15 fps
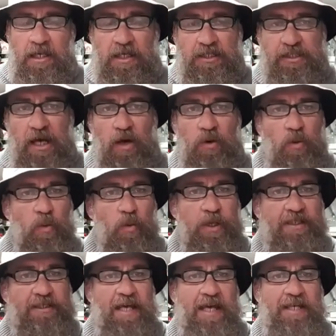So
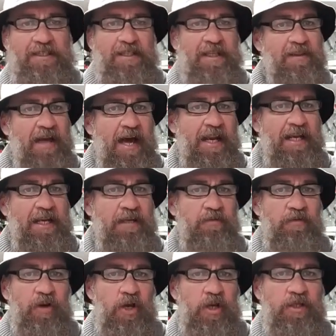we tested that
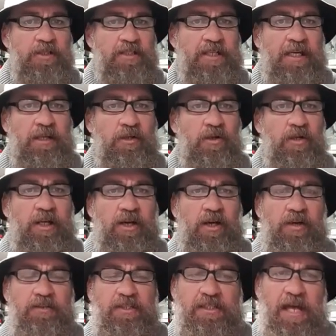inverted signal, and
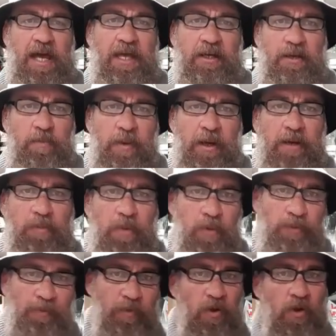I was saying to
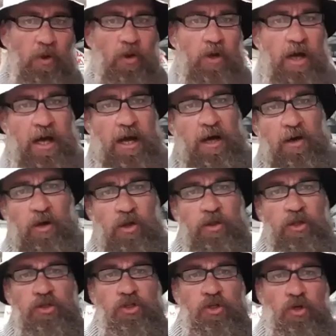people, on
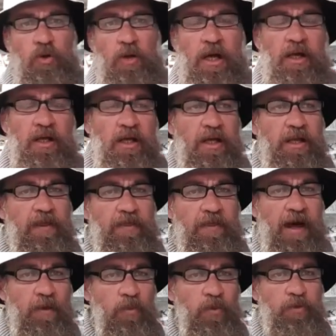the tour.
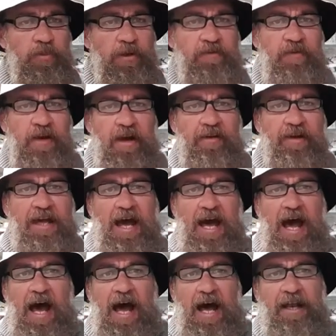That would be very
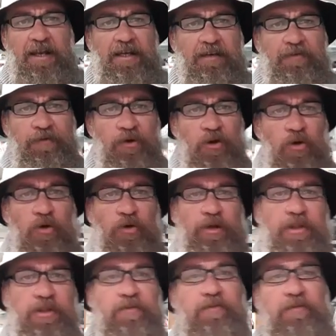hard if you're
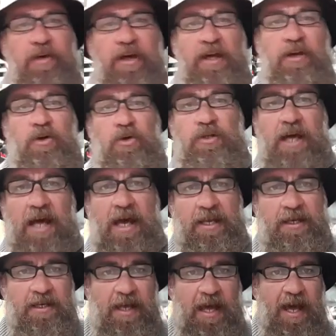in the field
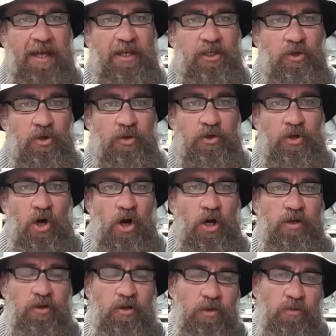and you're
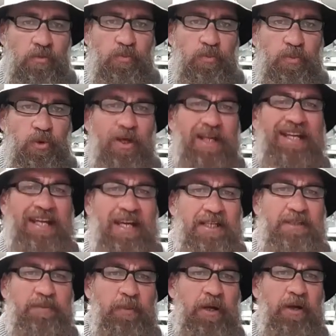not pretty
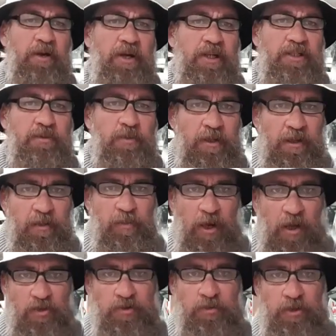experienced with your
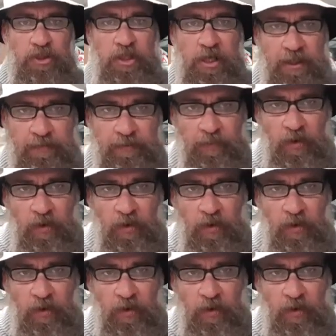pulse machine